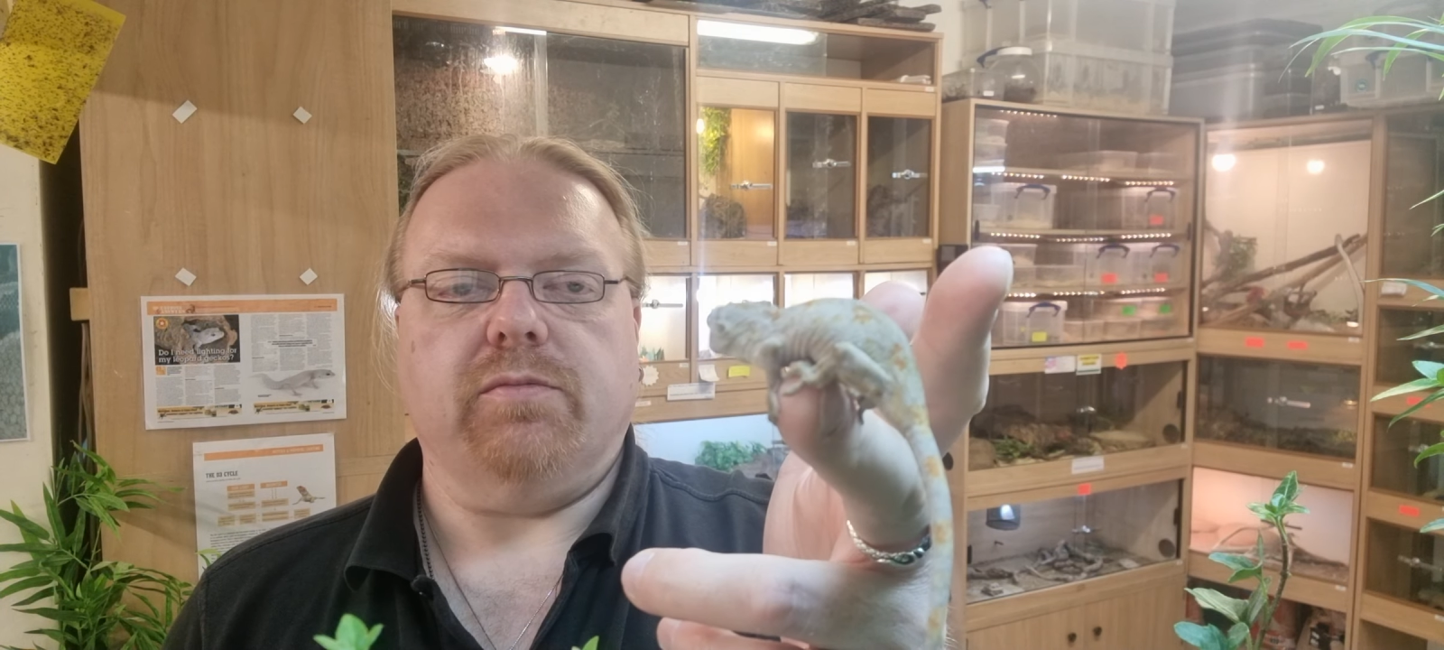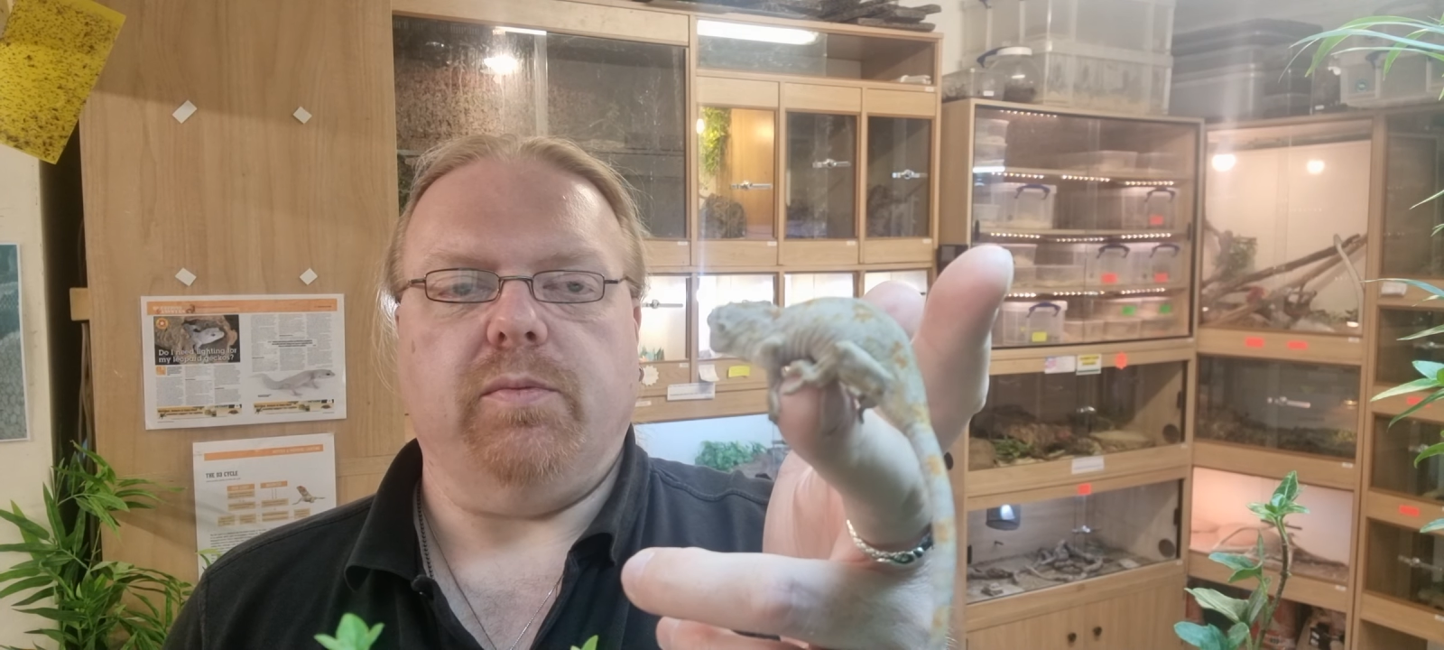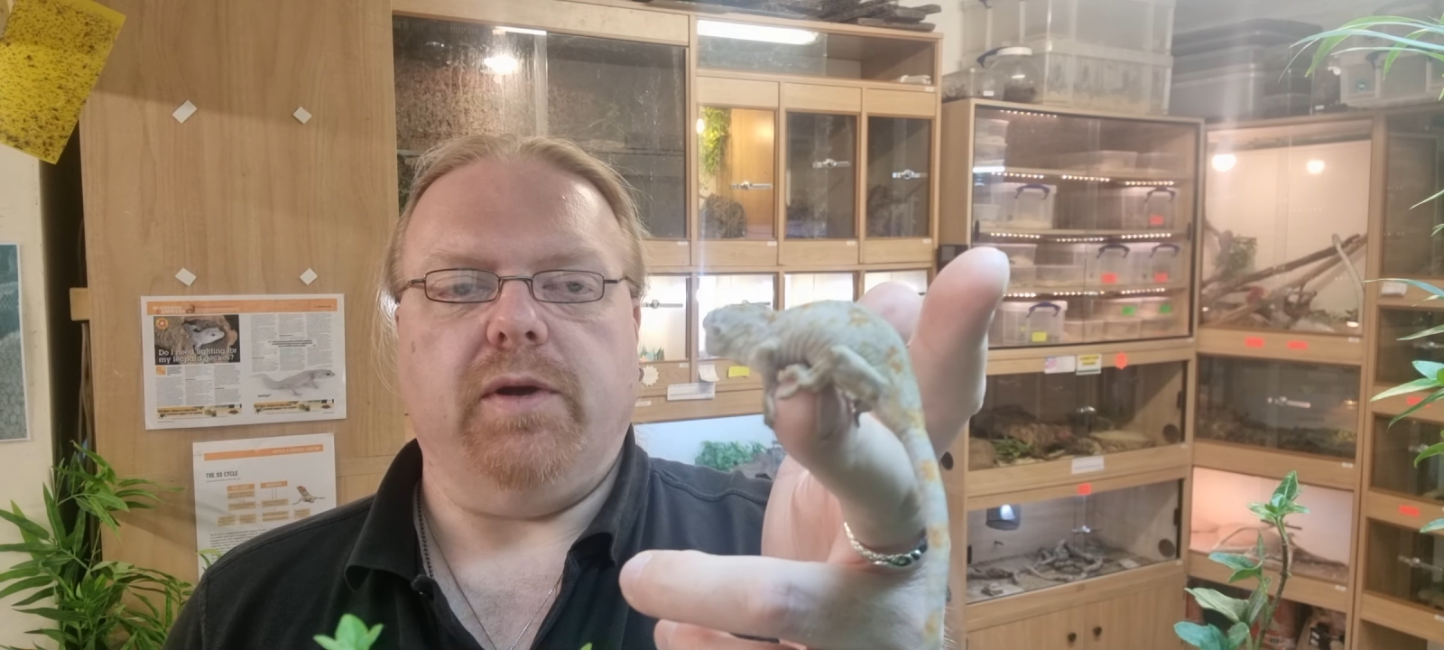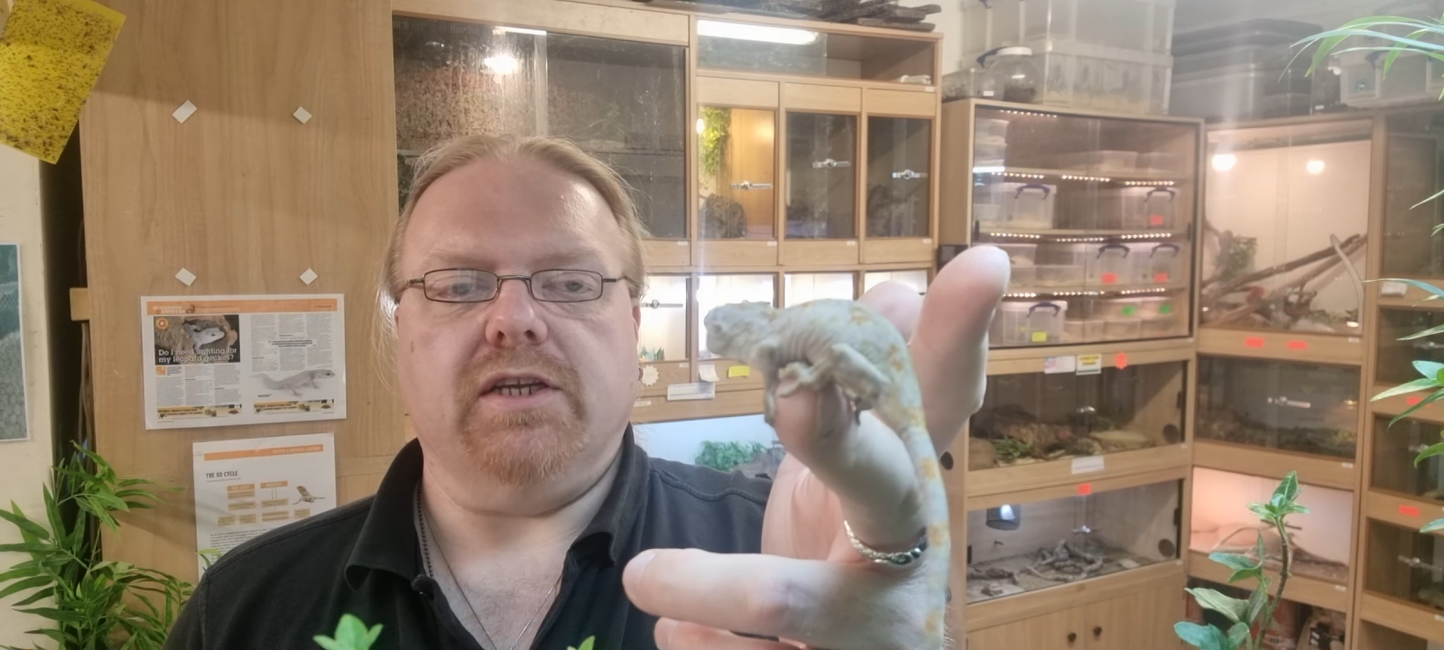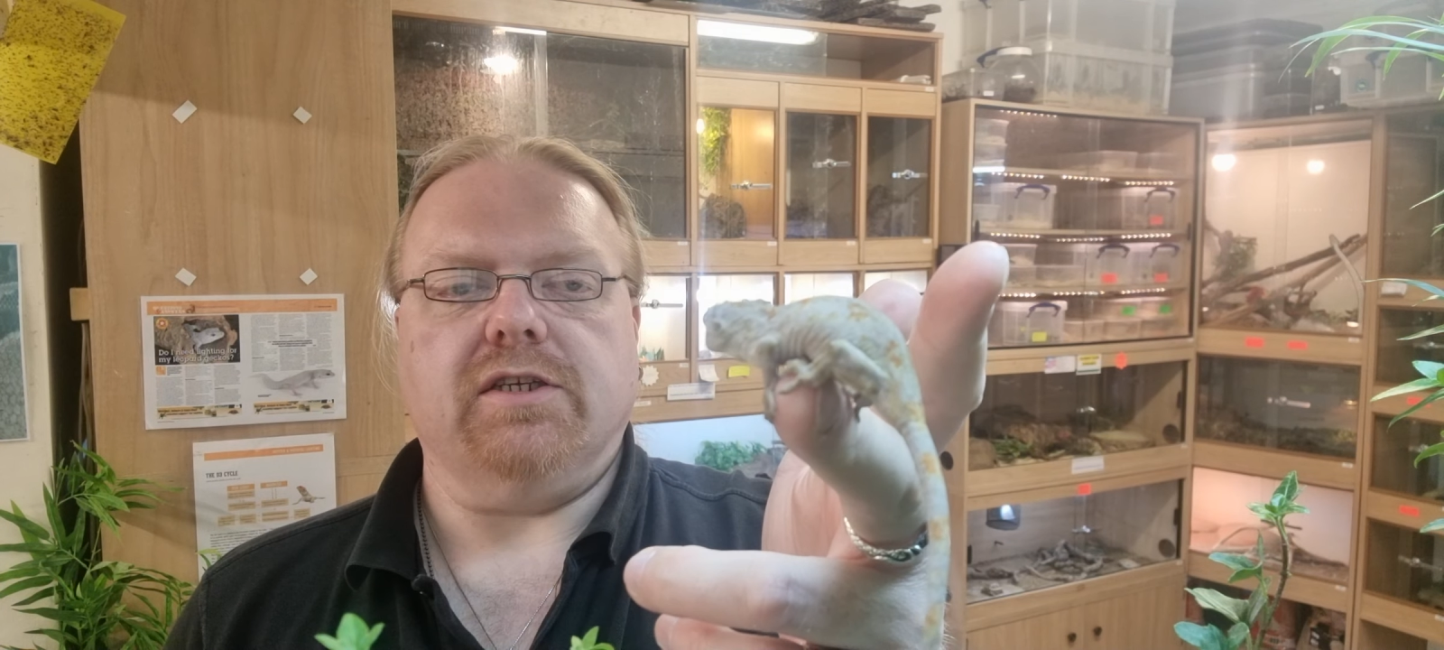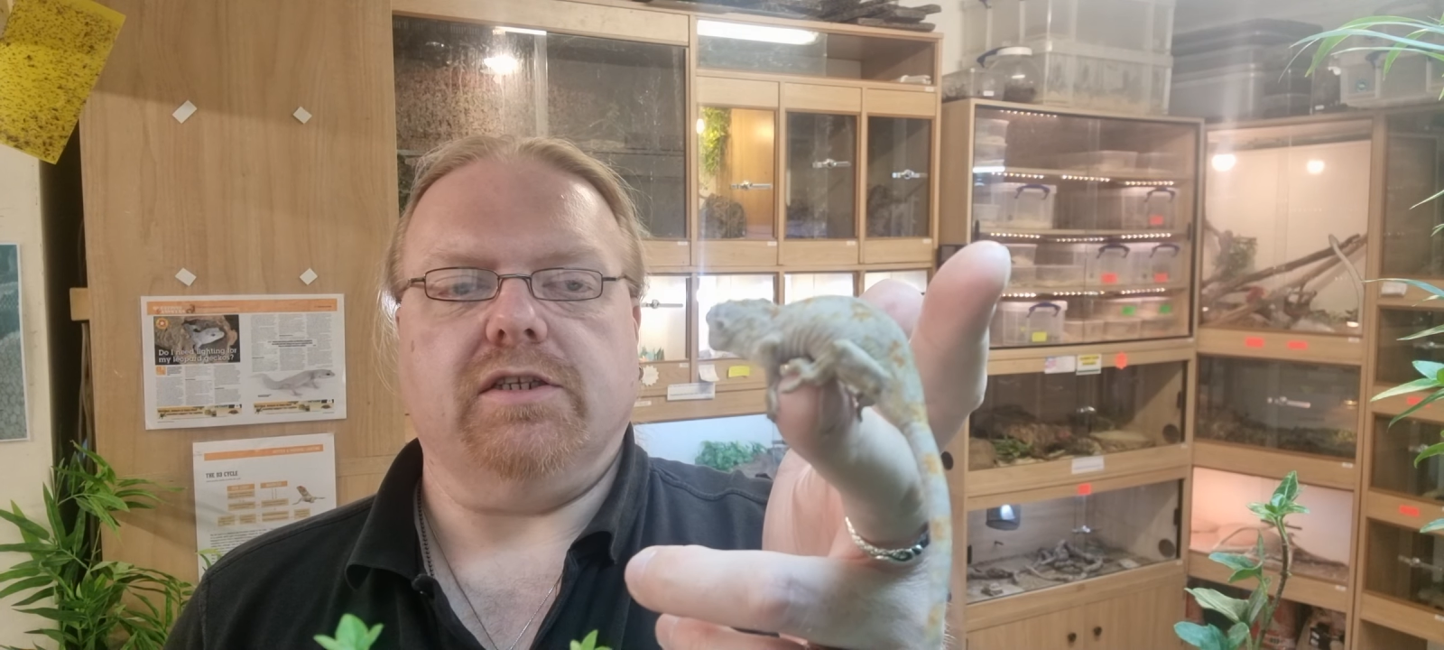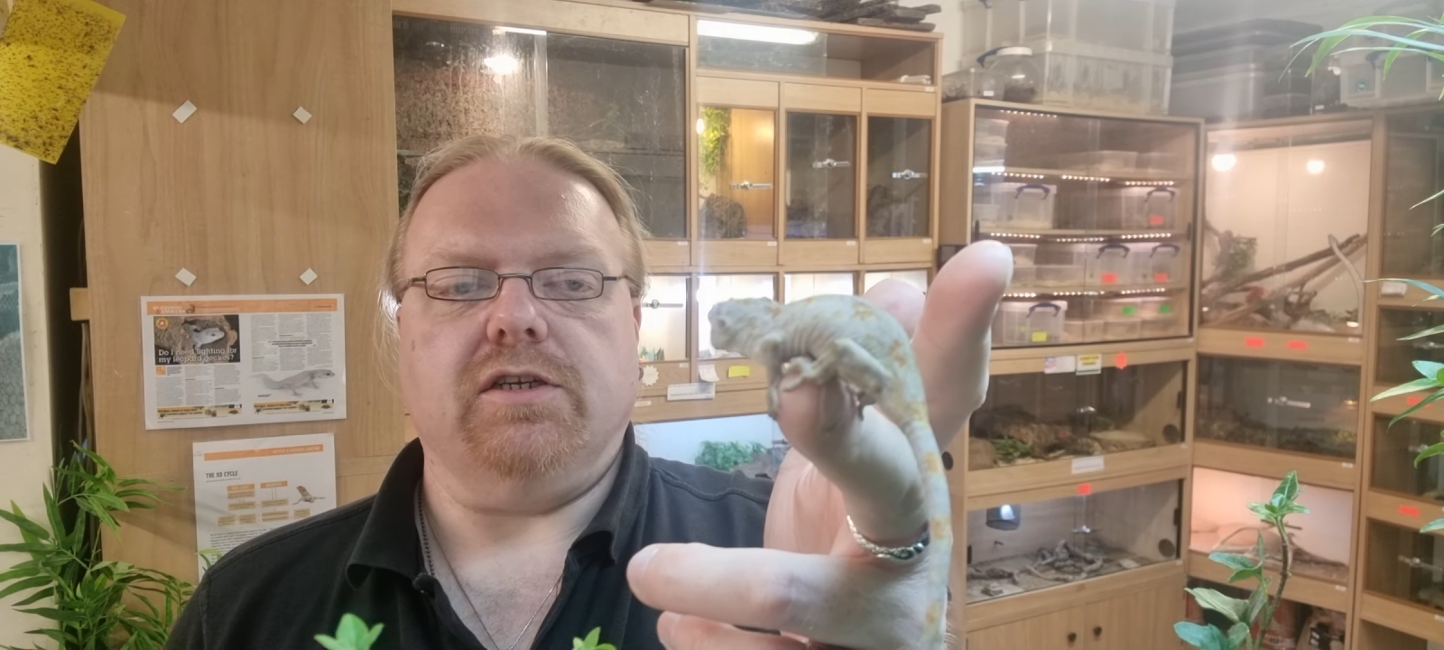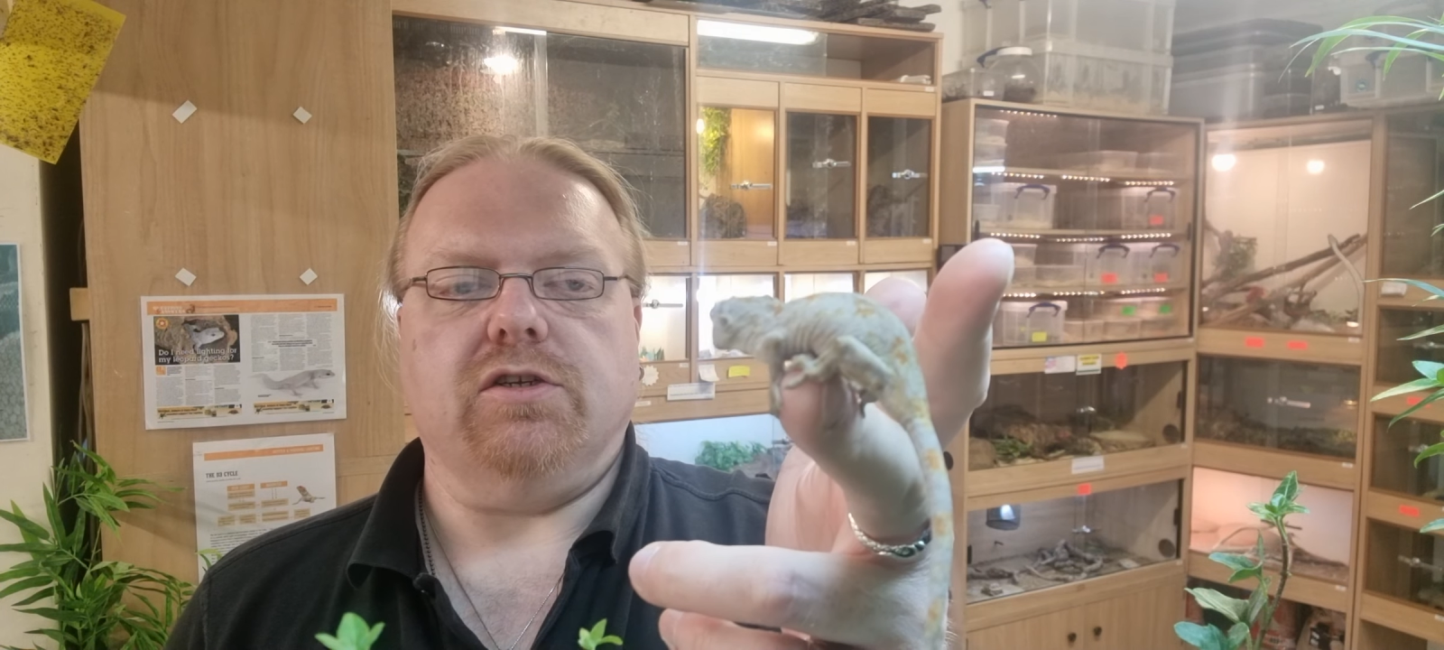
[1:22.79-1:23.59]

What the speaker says: propensity